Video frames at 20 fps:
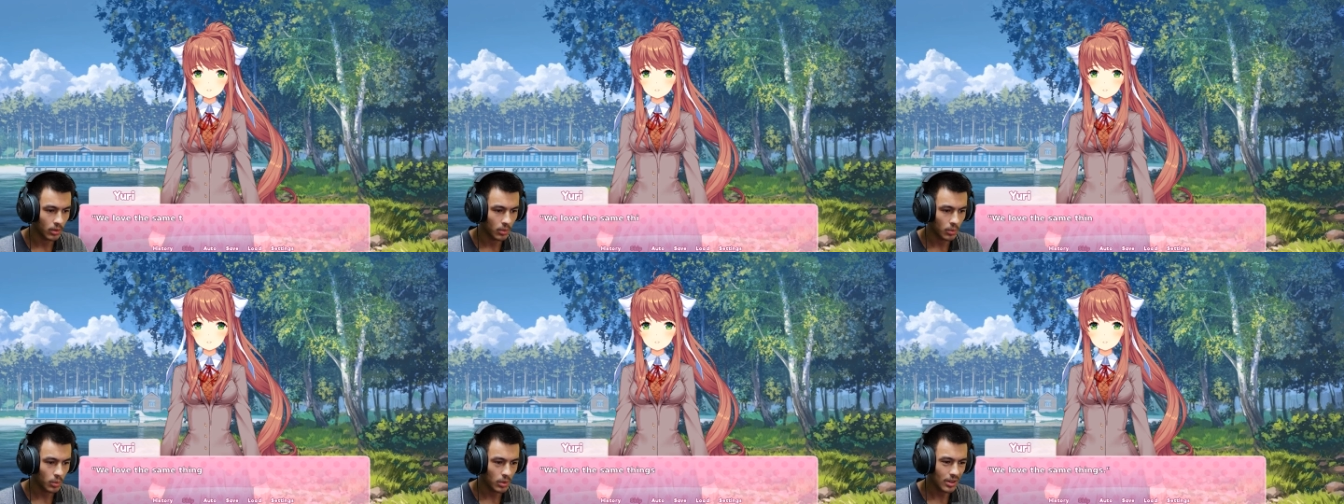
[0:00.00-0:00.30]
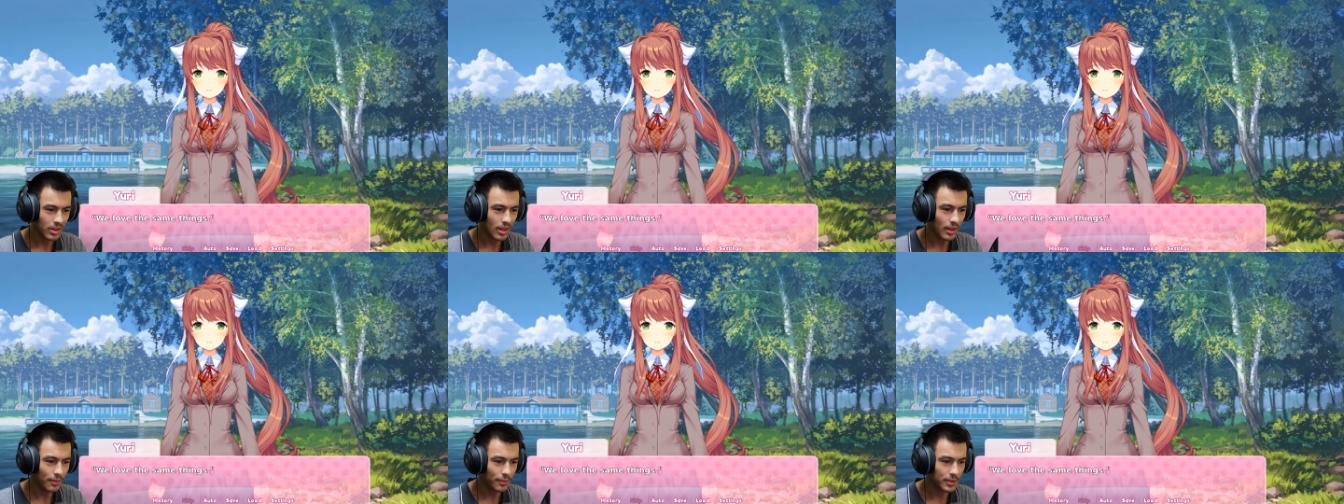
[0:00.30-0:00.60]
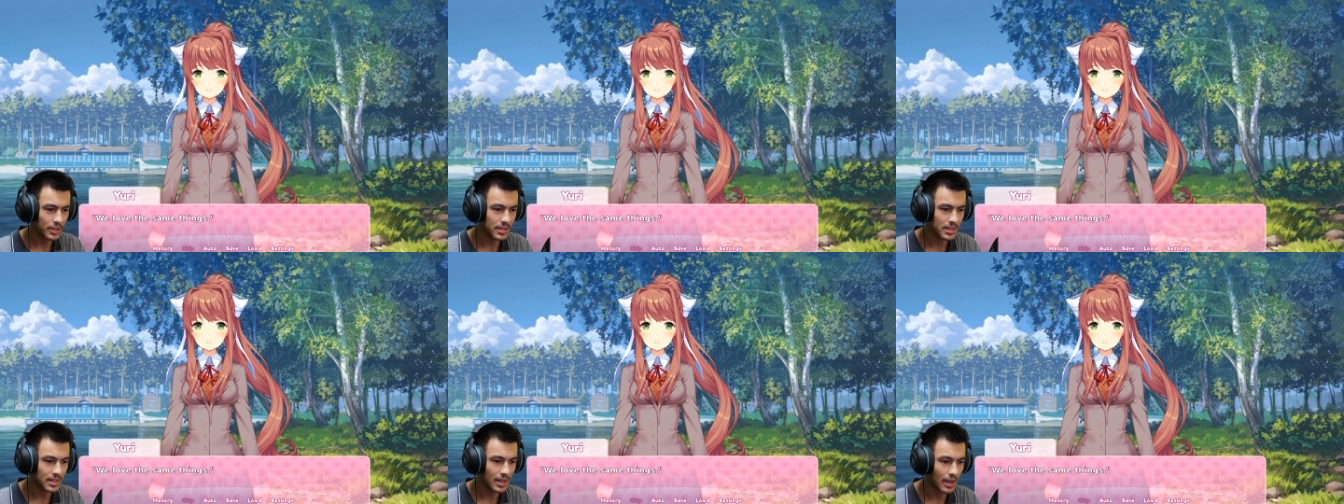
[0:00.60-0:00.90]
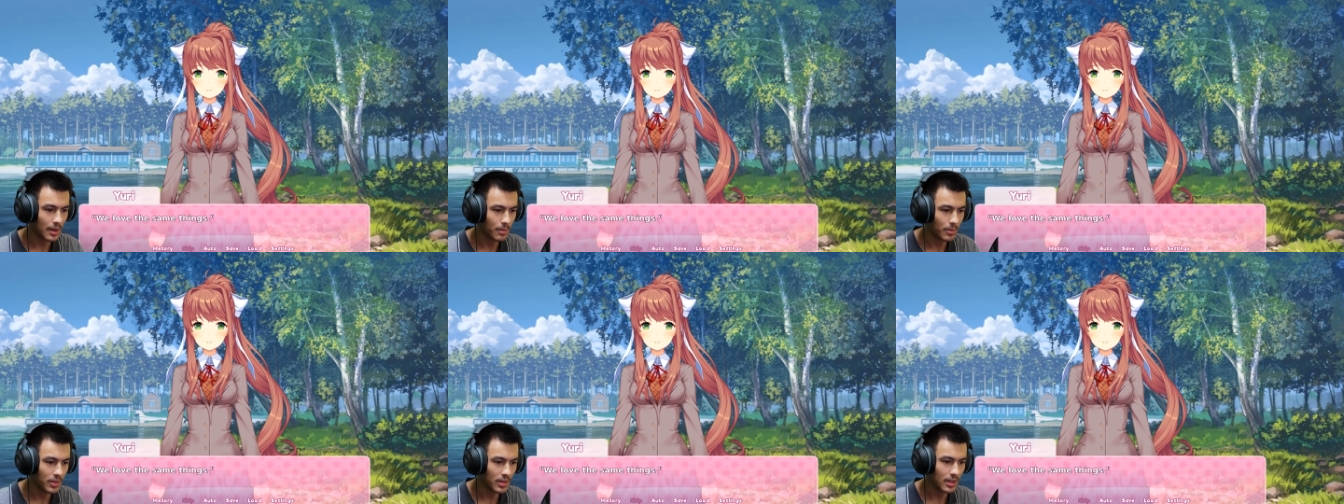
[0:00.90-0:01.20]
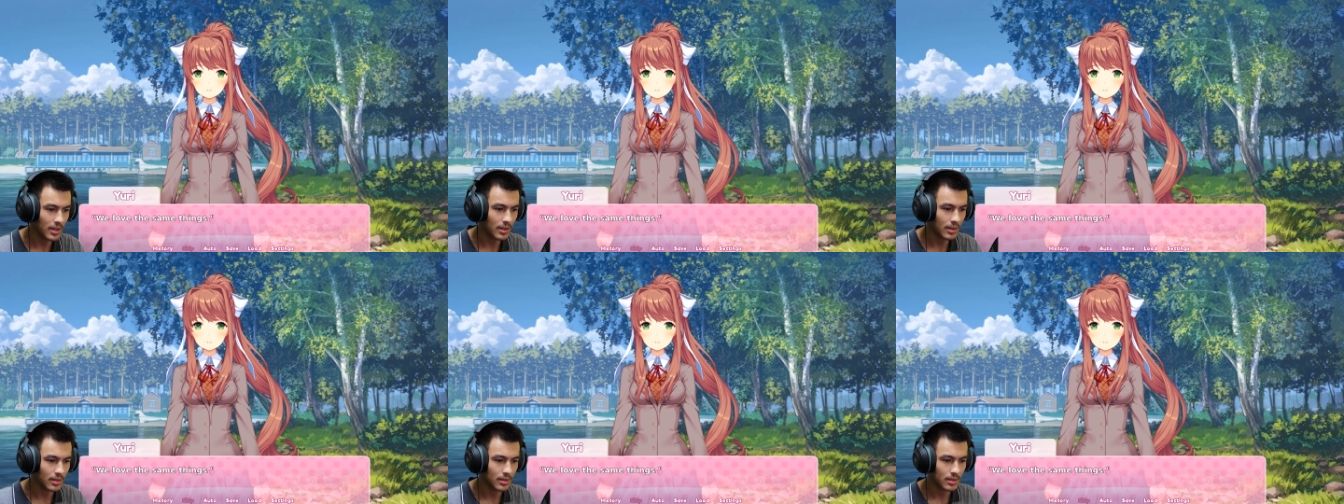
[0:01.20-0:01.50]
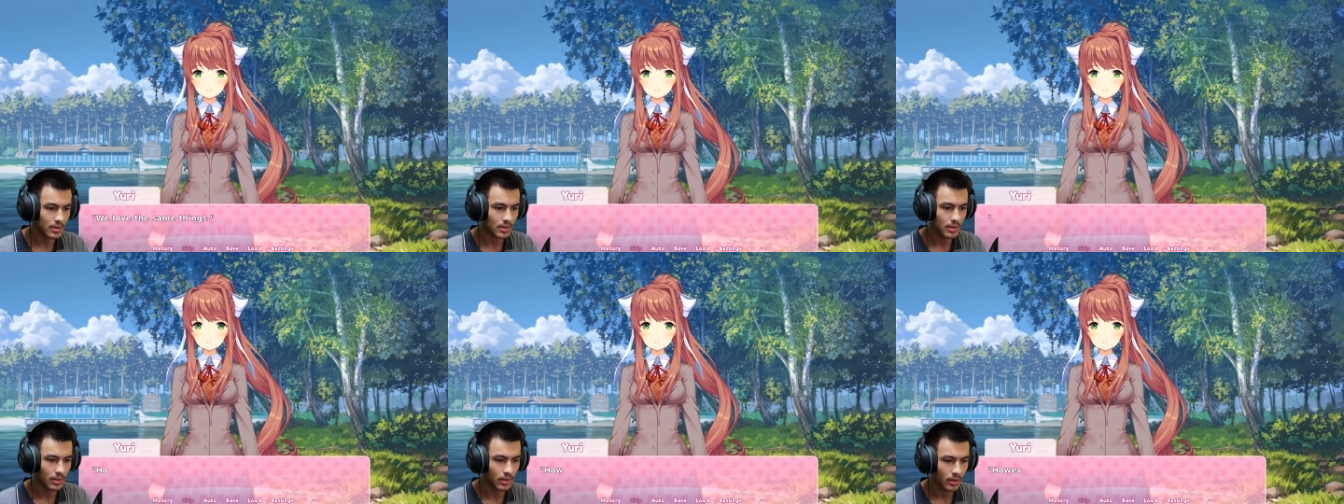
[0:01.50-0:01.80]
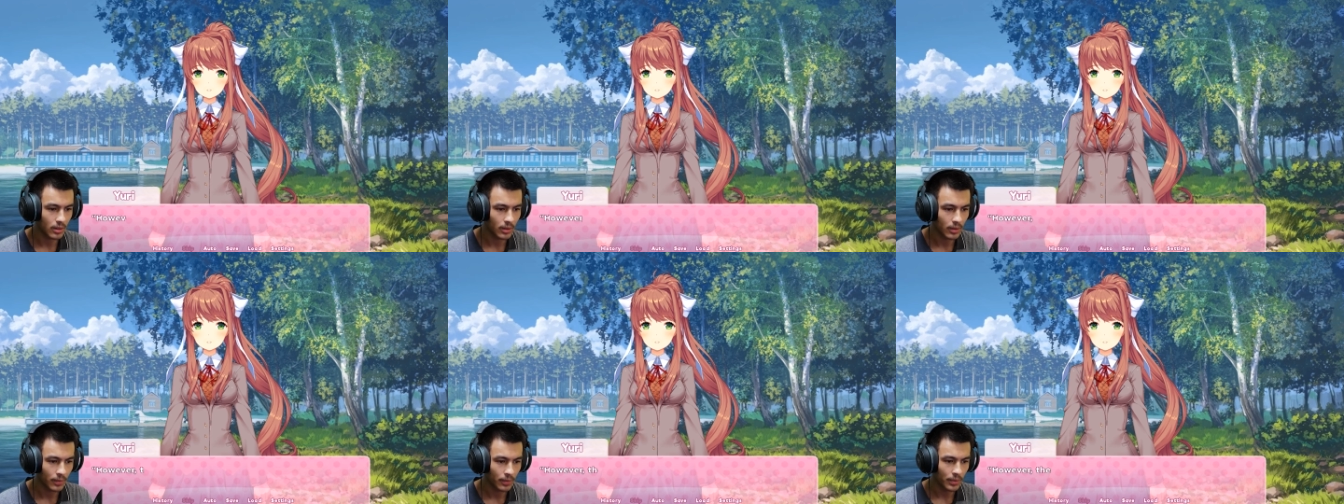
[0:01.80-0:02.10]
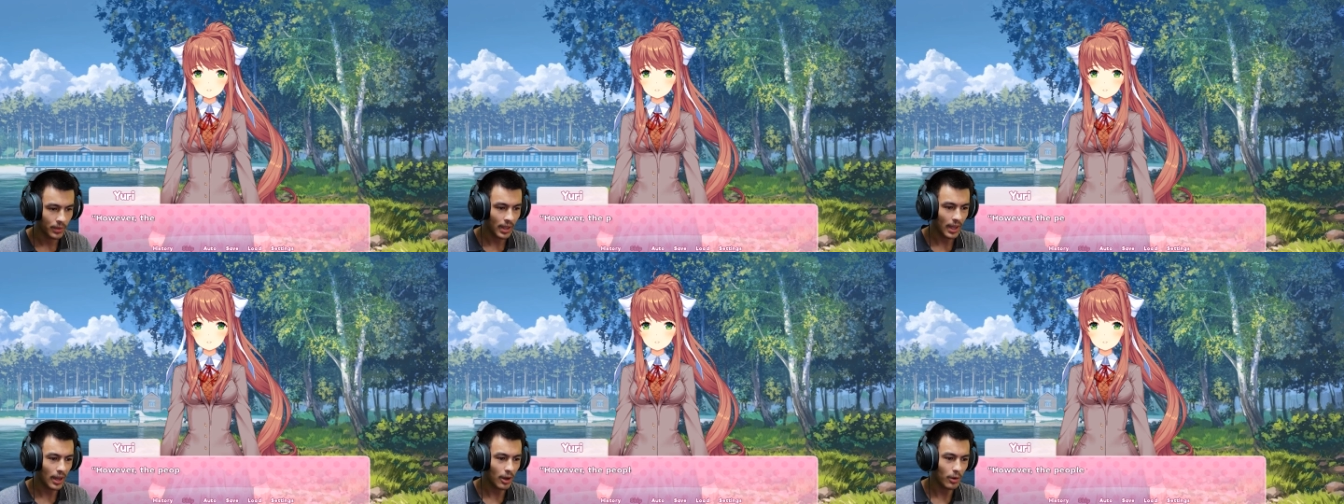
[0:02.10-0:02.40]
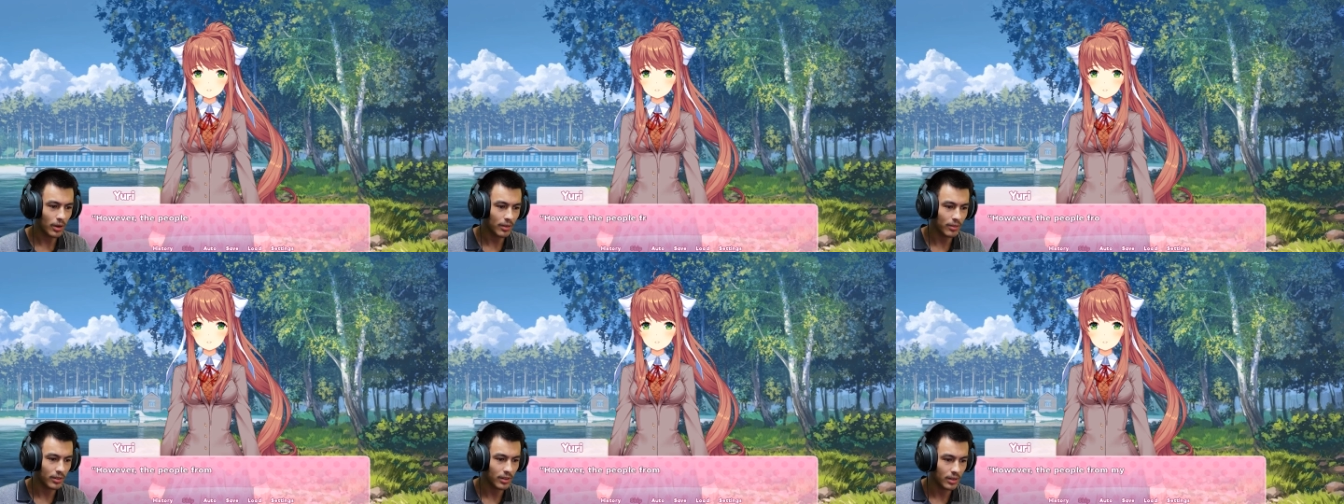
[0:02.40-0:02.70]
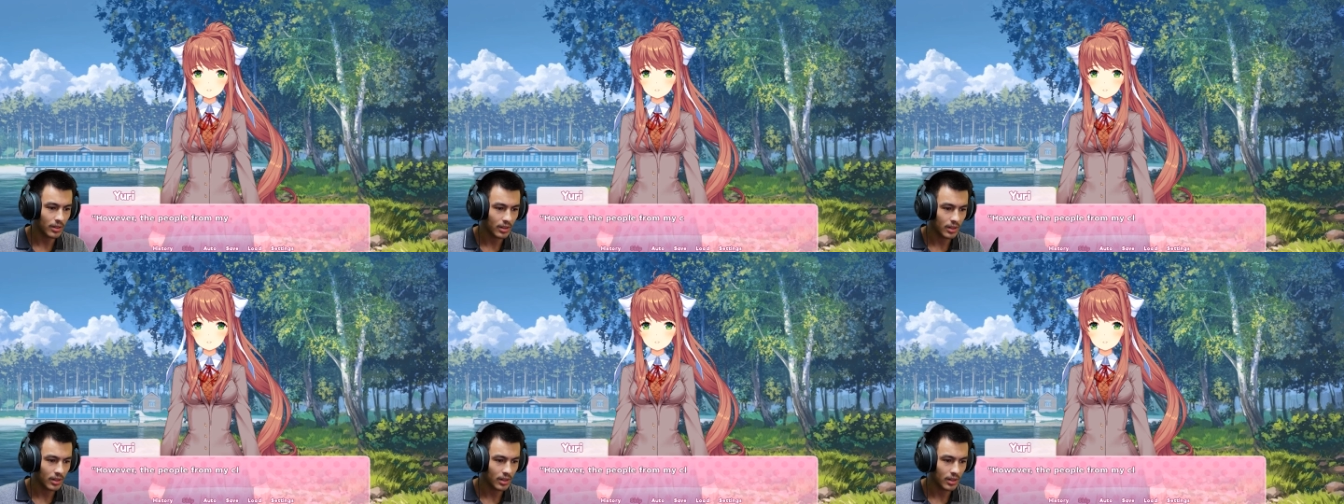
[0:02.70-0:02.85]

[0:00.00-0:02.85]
We love the same things. However,